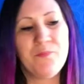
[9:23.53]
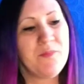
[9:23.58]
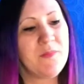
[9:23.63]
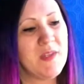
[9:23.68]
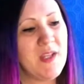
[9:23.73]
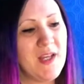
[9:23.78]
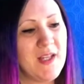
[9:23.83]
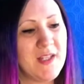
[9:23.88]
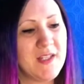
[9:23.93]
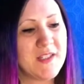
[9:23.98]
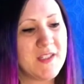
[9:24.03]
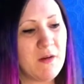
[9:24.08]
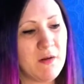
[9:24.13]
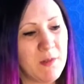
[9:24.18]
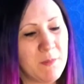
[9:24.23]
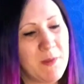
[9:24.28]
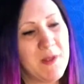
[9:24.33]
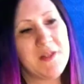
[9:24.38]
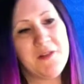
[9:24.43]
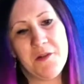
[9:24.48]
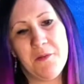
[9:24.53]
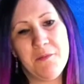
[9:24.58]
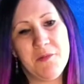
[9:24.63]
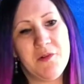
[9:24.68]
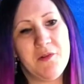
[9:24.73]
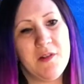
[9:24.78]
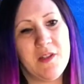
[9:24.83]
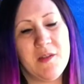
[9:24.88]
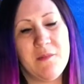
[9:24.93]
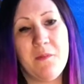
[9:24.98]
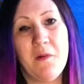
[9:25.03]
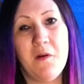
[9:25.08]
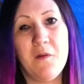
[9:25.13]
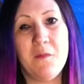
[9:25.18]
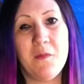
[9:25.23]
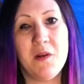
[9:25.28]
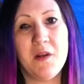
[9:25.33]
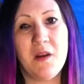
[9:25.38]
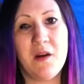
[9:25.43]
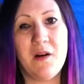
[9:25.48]
Yeah, that's the only picture I'm doing at the
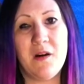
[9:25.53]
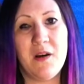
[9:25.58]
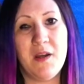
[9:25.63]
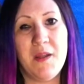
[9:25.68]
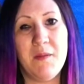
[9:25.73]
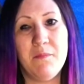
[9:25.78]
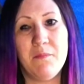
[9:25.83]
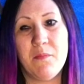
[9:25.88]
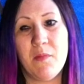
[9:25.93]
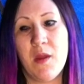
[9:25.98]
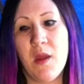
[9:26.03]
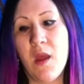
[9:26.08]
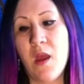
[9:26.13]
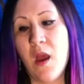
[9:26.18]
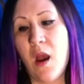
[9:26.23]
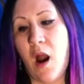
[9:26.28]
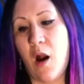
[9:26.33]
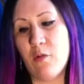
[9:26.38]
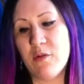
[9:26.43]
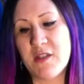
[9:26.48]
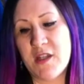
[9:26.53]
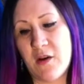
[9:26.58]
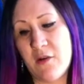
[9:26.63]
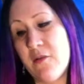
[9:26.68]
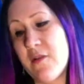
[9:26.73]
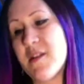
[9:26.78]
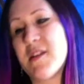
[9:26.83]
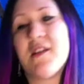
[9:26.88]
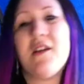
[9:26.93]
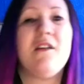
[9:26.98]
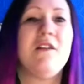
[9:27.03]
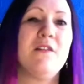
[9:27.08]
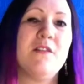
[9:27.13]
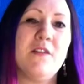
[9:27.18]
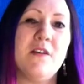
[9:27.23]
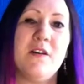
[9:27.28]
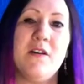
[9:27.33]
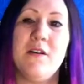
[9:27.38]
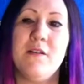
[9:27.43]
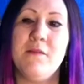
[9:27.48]
moment. I was going to start
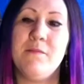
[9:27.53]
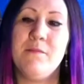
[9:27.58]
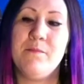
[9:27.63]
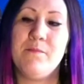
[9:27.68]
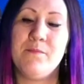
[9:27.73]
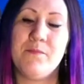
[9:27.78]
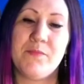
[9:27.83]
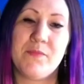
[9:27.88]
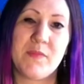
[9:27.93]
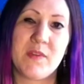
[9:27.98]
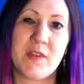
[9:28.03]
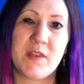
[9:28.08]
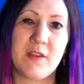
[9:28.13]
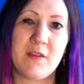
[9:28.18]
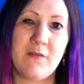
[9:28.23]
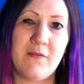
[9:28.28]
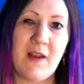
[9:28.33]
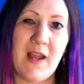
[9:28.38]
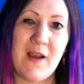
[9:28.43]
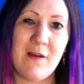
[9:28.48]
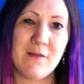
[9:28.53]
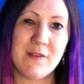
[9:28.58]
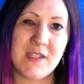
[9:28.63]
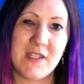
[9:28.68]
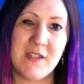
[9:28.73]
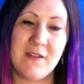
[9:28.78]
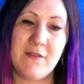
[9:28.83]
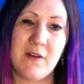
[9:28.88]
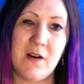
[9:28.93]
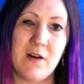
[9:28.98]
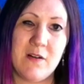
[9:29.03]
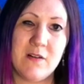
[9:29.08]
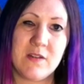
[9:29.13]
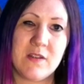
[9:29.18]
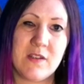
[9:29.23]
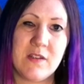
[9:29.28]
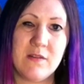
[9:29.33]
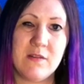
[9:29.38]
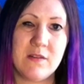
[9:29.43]
the flowers in the vase.